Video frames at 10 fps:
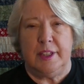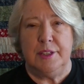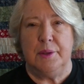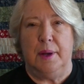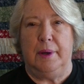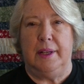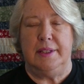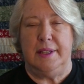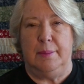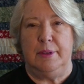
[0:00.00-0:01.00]
So I want to
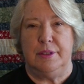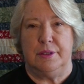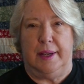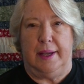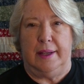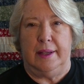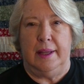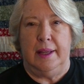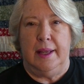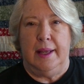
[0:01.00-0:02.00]
demonstrate
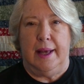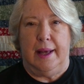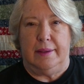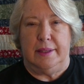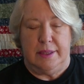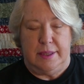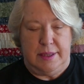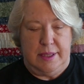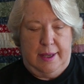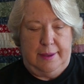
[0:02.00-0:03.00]
how this is
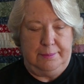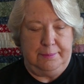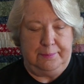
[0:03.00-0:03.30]
done.